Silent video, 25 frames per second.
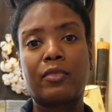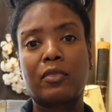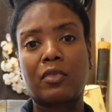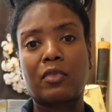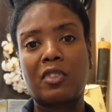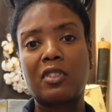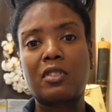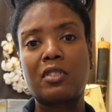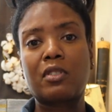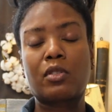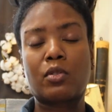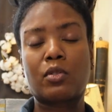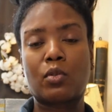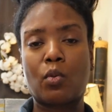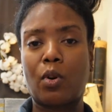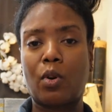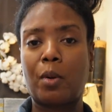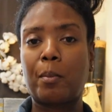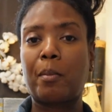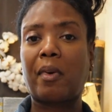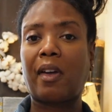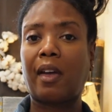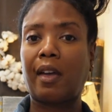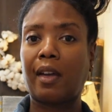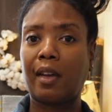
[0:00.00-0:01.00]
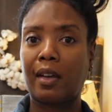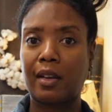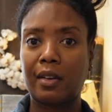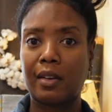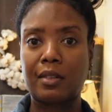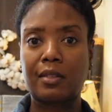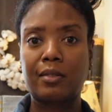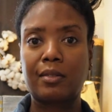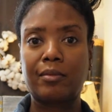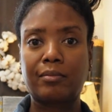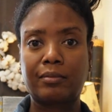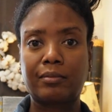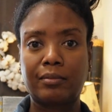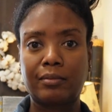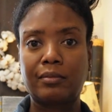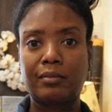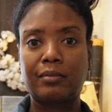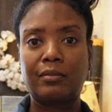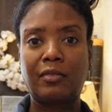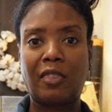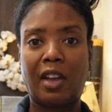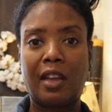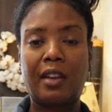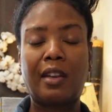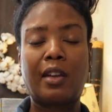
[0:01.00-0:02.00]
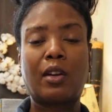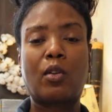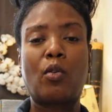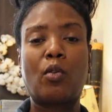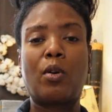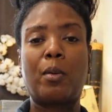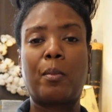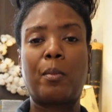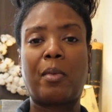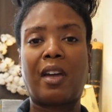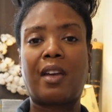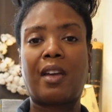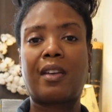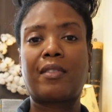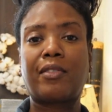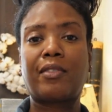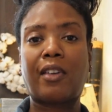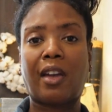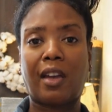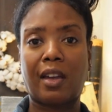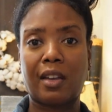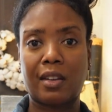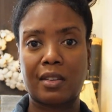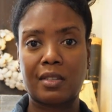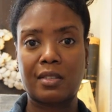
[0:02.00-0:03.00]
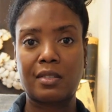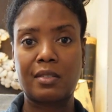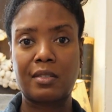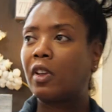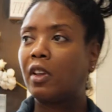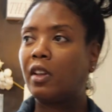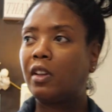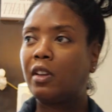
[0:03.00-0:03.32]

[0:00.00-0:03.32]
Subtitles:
Things is going bad, and they're going bad fast.